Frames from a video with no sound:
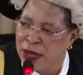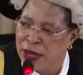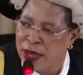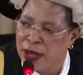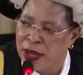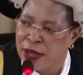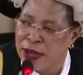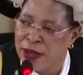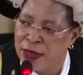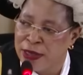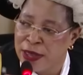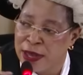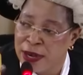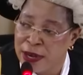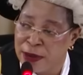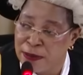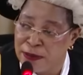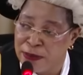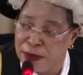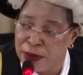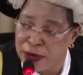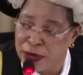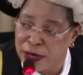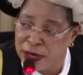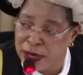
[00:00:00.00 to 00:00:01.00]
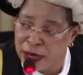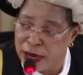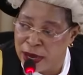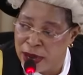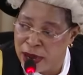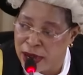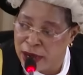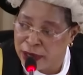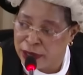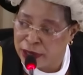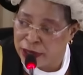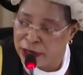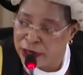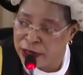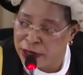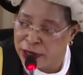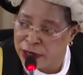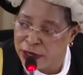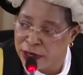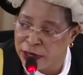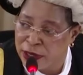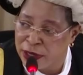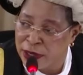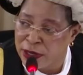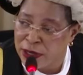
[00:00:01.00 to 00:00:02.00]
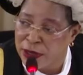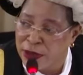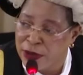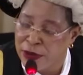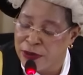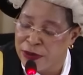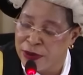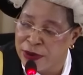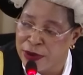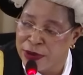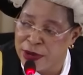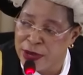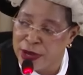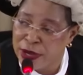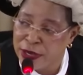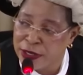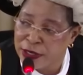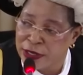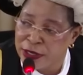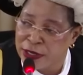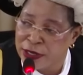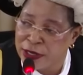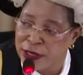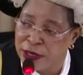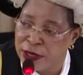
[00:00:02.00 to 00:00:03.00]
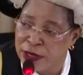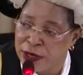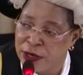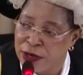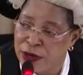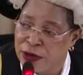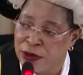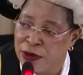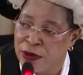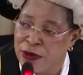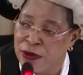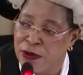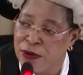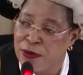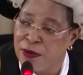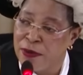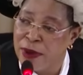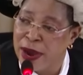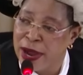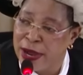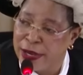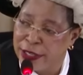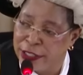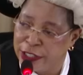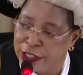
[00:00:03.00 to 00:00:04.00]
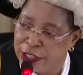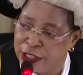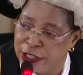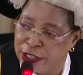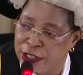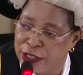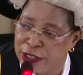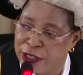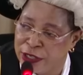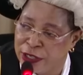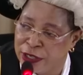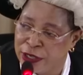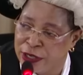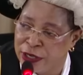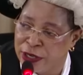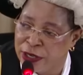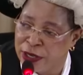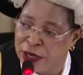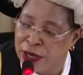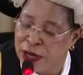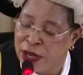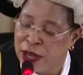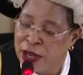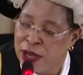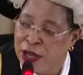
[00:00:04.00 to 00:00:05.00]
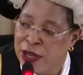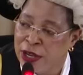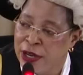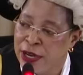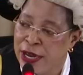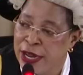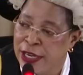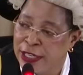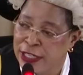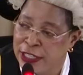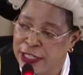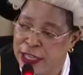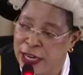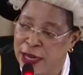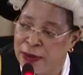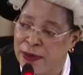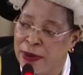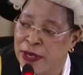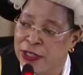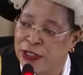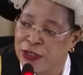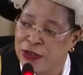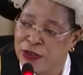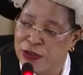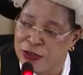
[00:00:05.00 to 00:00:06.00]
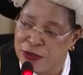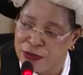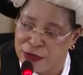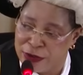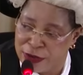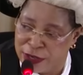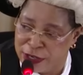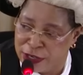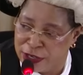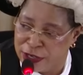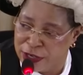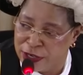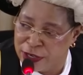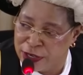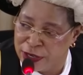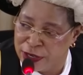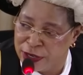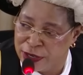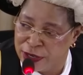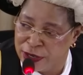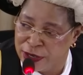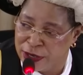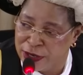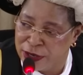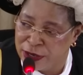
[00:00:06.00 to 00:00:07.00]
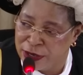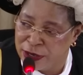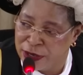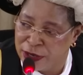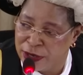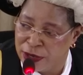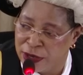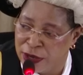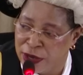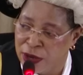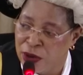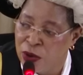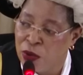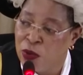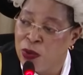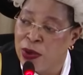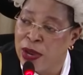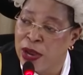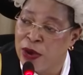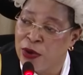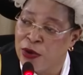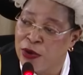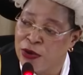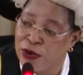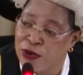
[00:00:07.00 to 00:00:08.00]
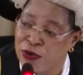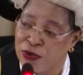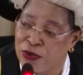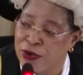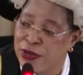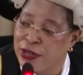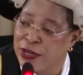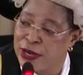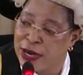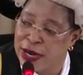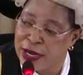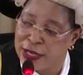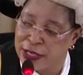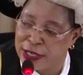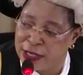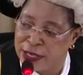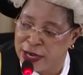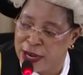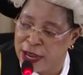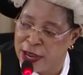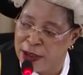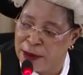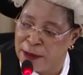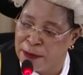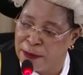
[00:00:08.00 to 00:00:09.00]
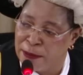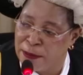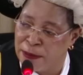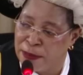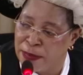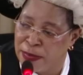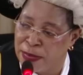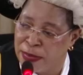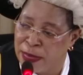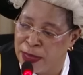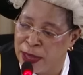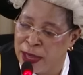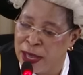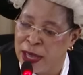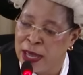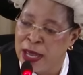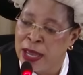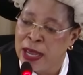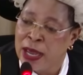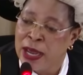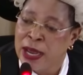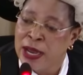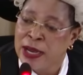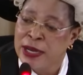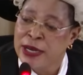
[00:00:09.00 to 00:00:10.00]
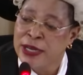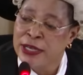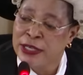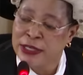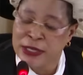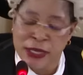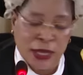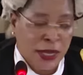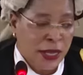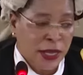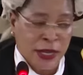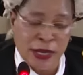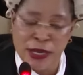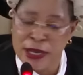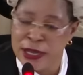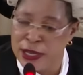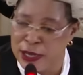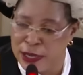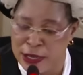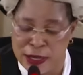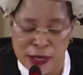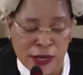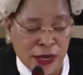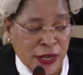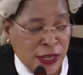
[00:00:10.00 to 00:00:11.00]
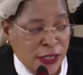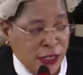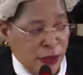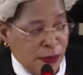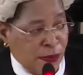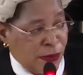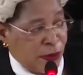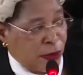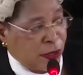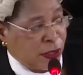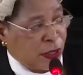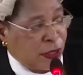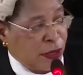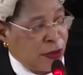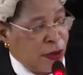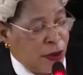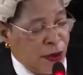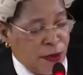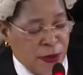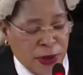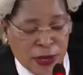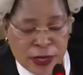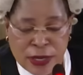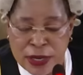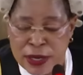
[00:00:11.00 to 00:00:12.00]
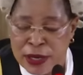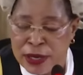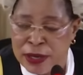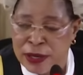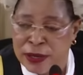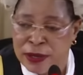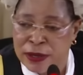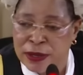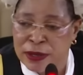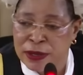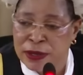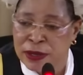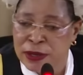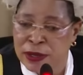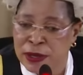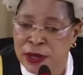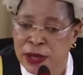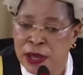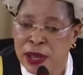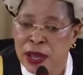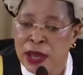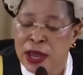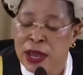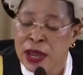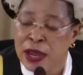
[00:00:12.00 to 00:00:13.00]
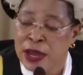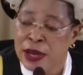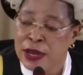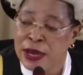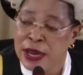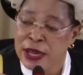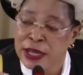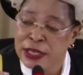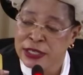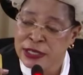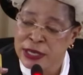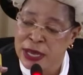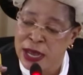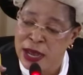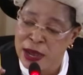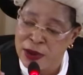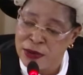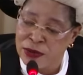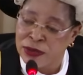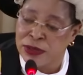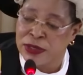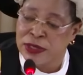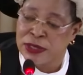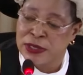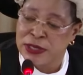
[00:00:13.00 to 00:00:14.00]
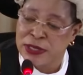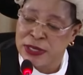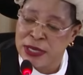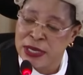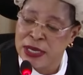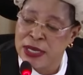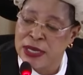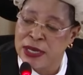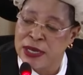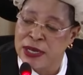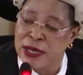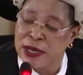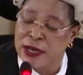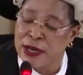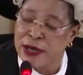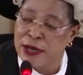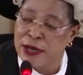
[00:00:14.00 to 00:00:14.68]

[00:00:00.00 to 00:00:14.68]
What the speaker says: either repeal the act, reject, or merge. That time has not reached. We are going to reach that time. There is a procedure matter. This house still,